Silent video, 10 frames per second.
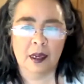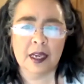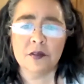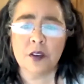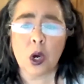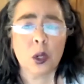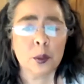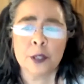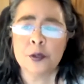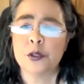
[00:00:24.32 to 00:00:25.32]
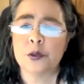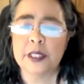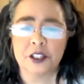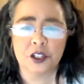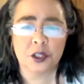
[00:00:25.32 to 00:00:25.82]
I've almost
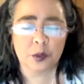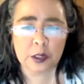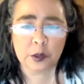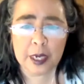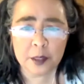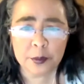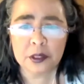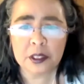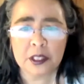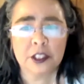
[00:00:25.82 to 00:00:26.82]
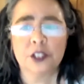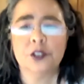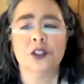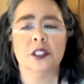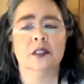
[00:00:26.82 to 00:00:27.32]
reached the regrettable
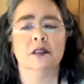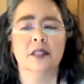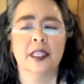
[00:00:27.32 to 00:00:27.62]
conclusion